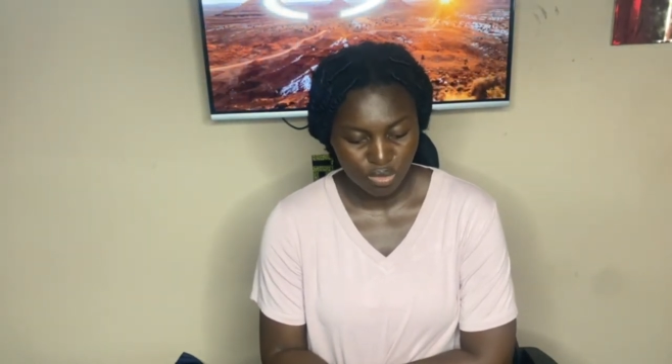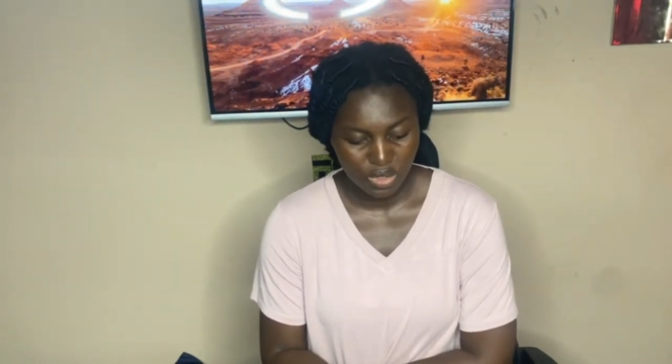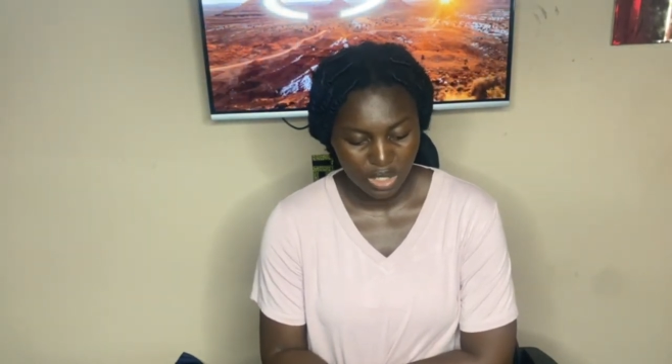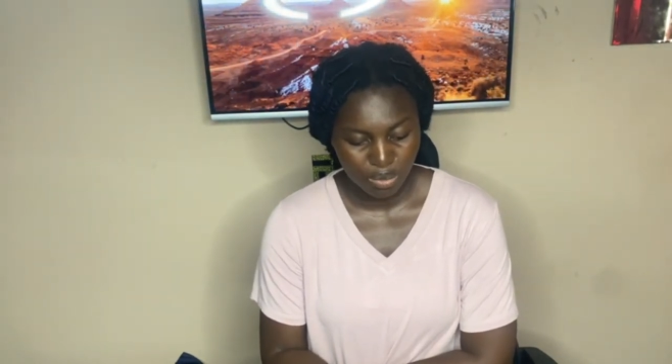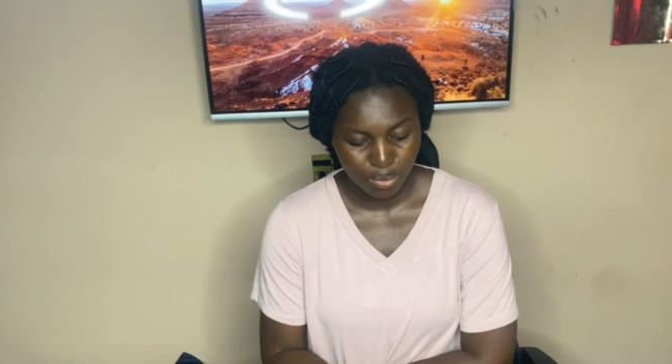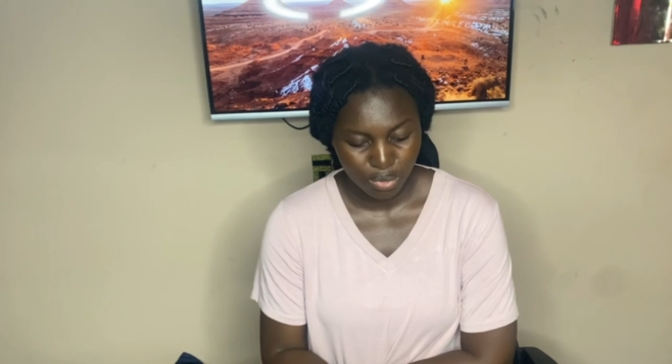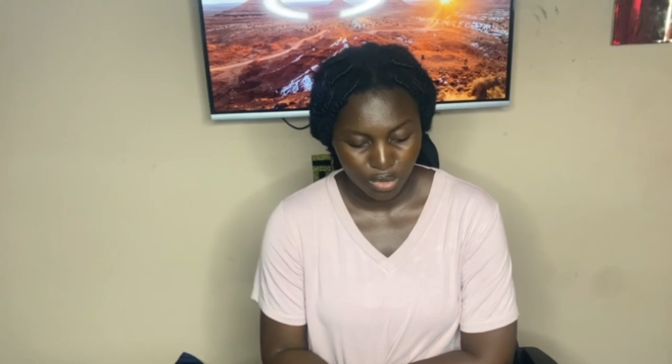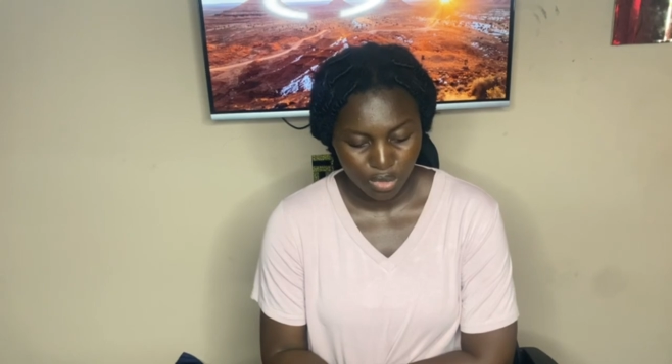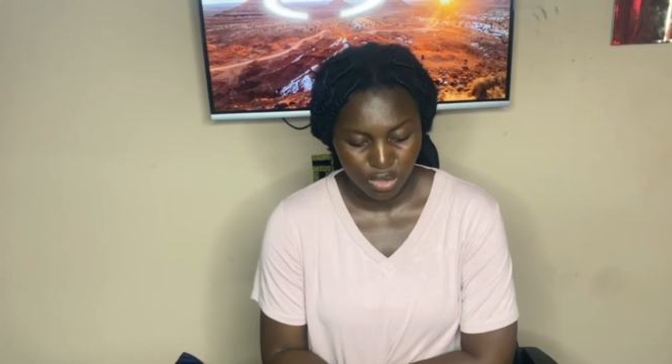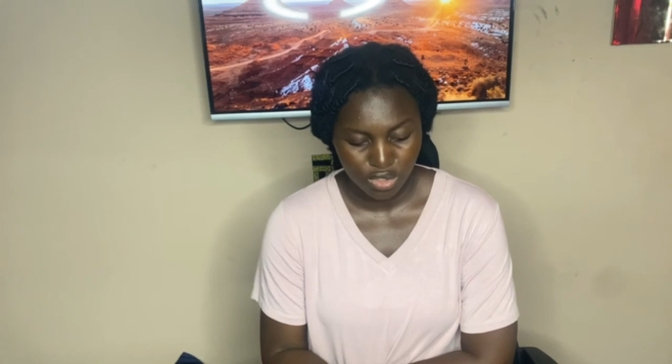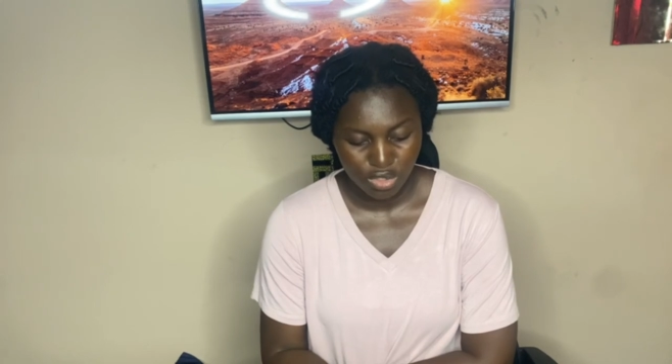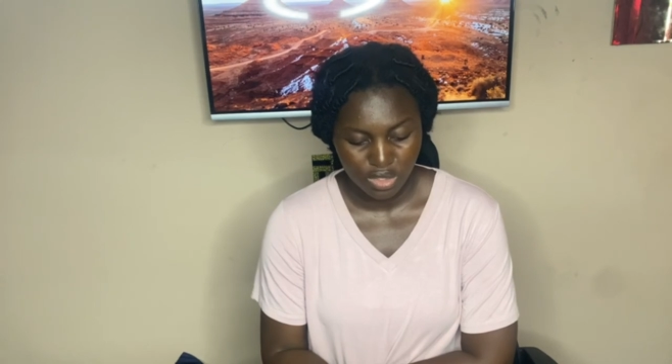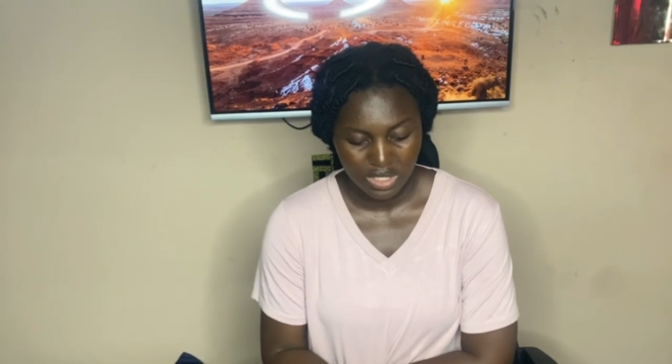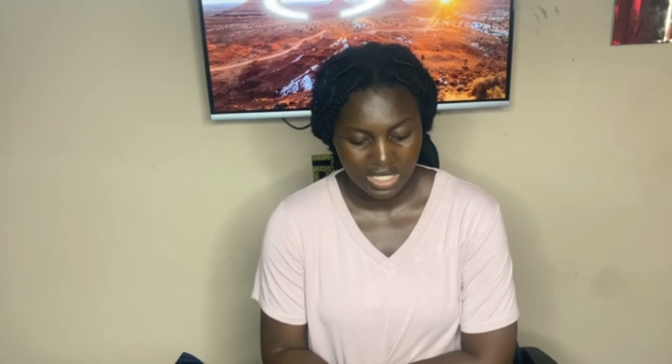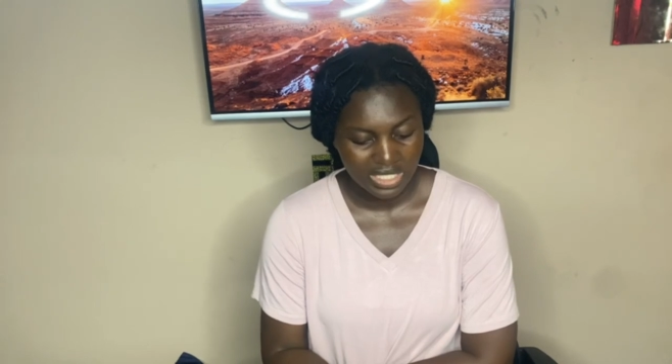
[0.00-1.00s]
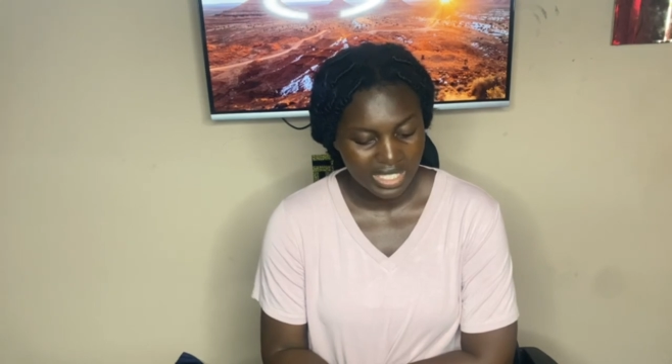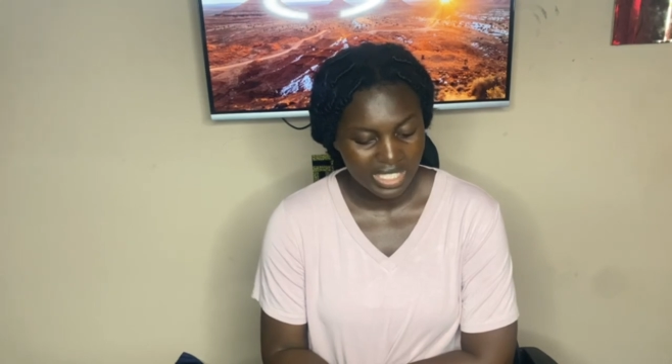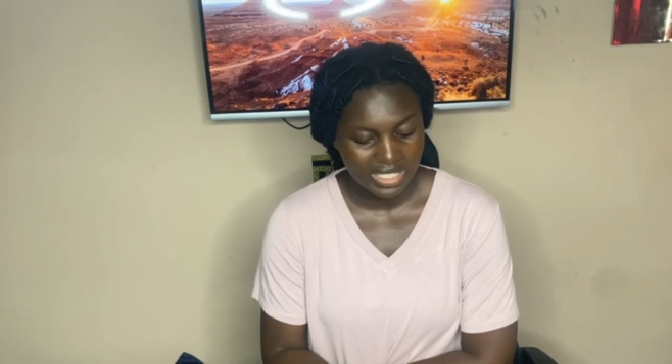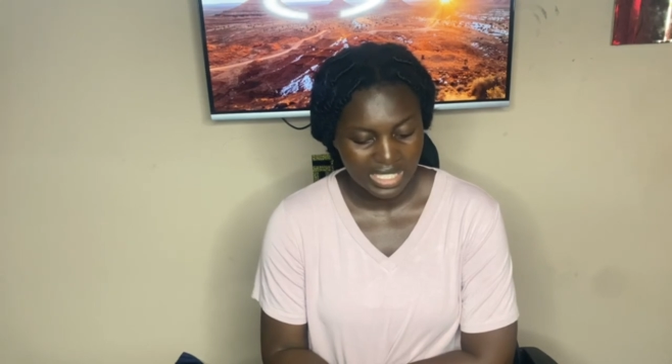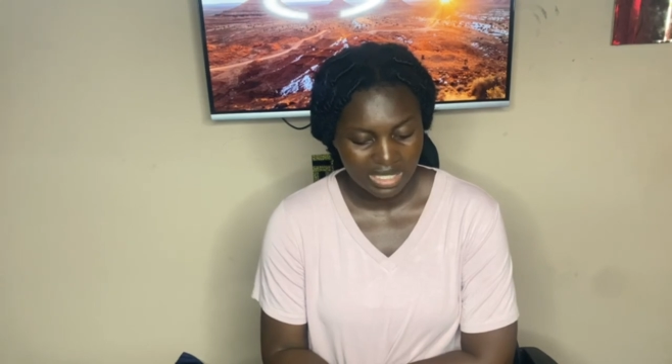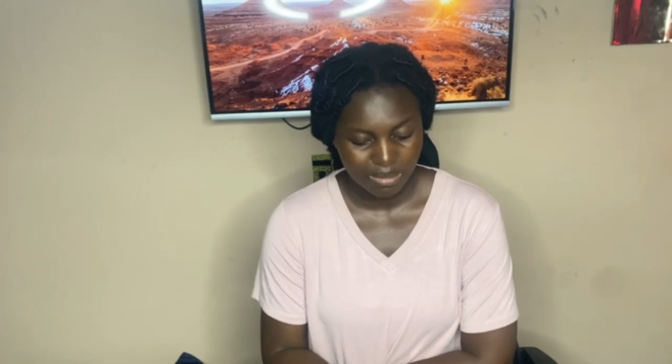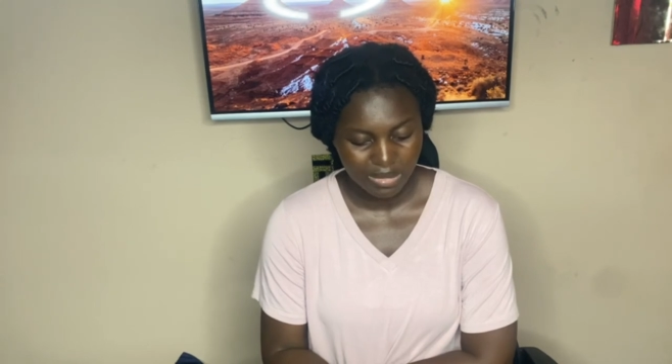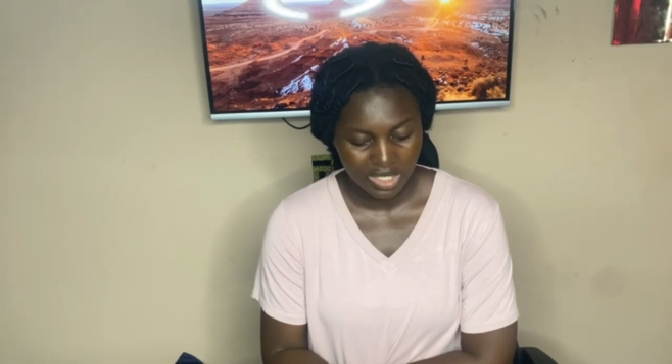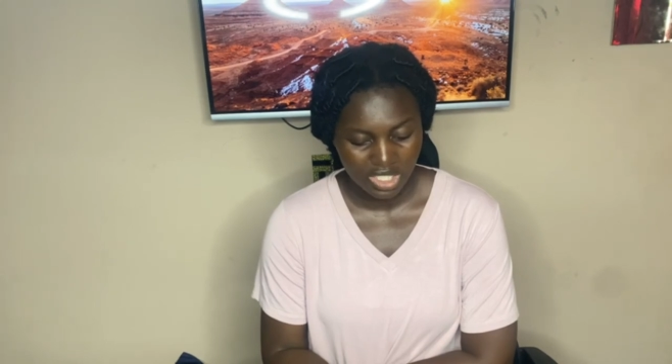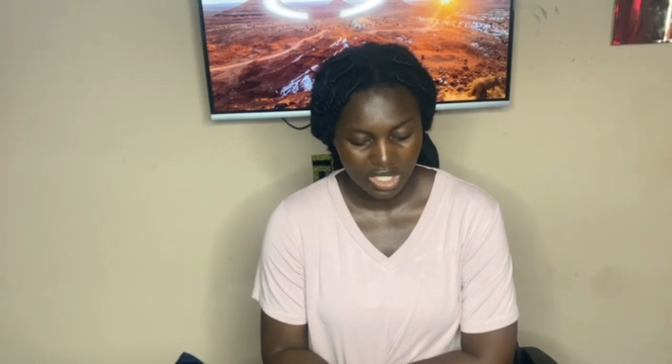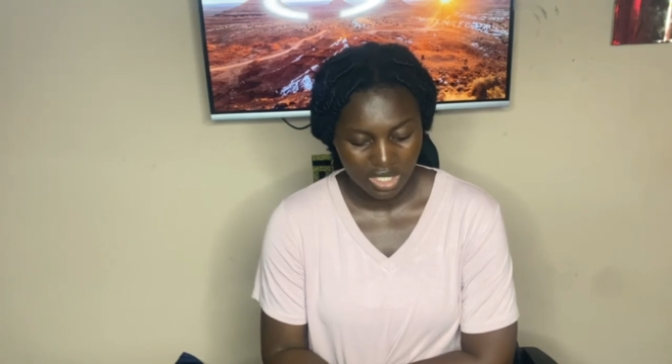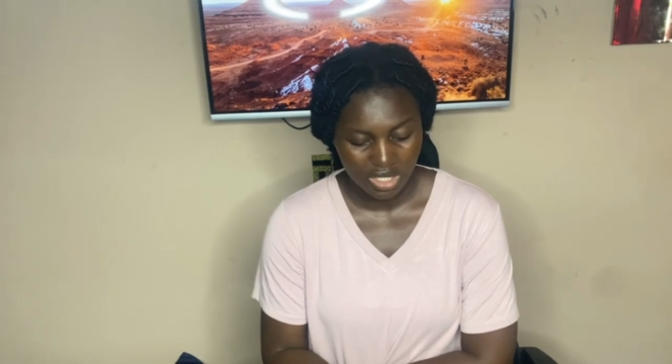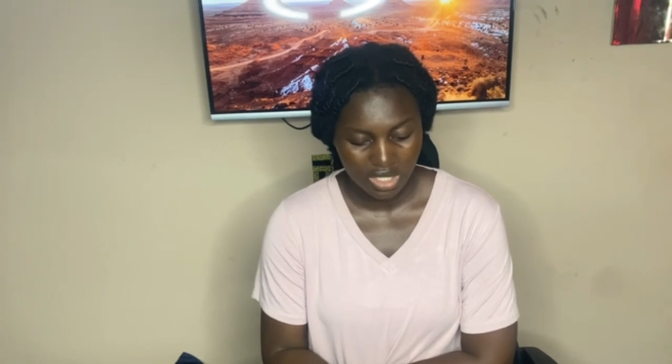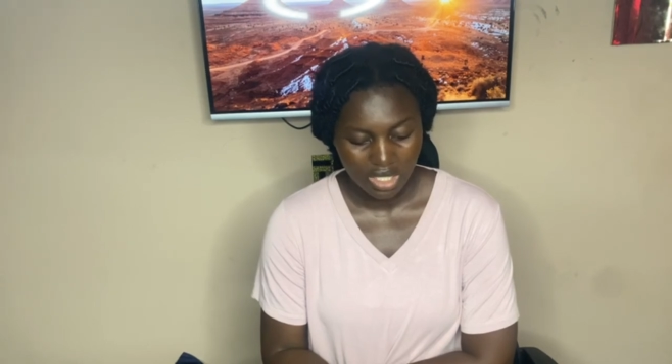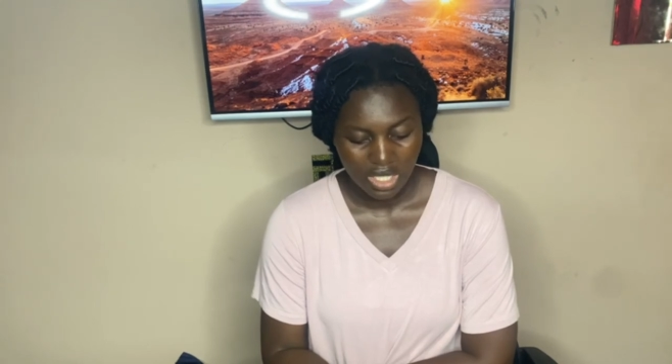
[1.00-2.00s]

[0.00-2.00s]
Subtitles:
impose on such admission,